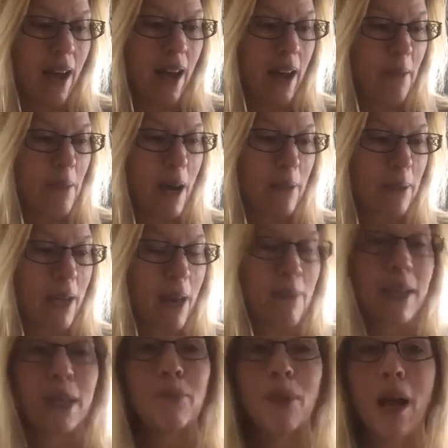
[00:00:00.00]

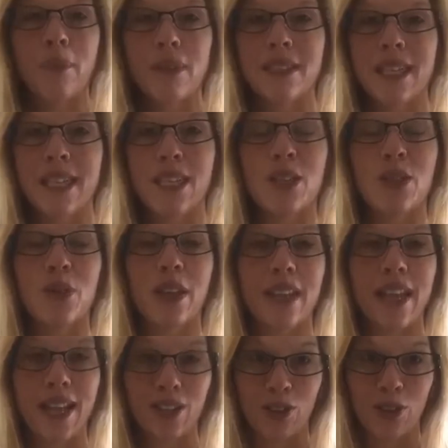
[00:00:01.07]
upcoming and probably taking you
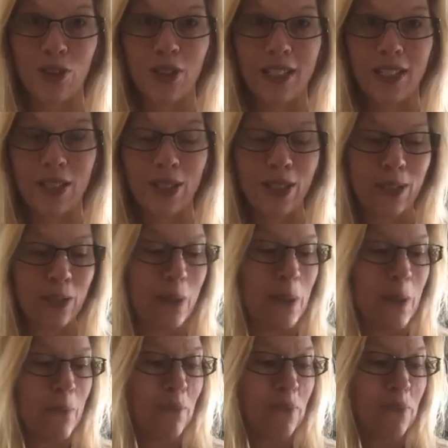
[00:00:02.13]
on that journey too.